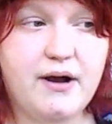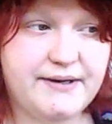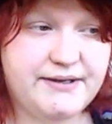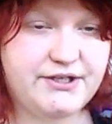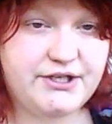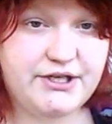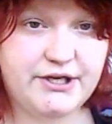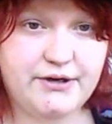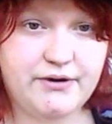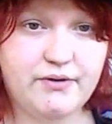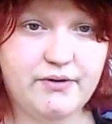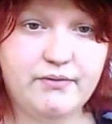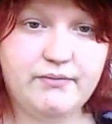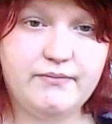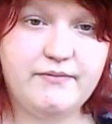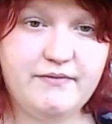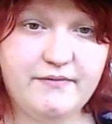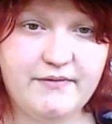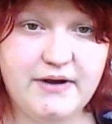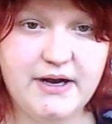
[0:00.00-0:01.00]

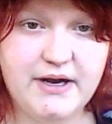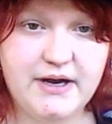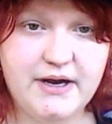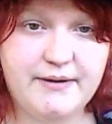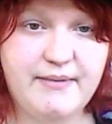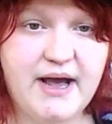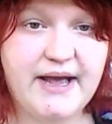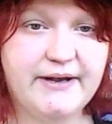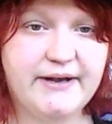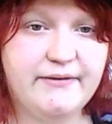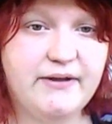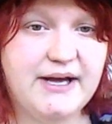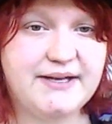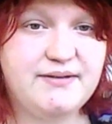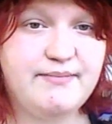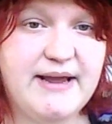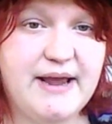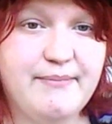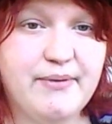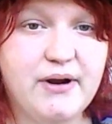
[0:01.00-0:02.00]
onto high
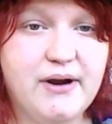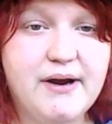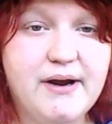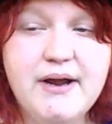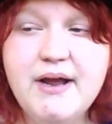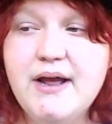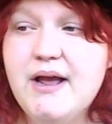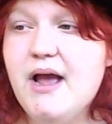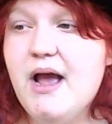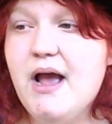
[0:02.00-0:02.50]
gloss paper.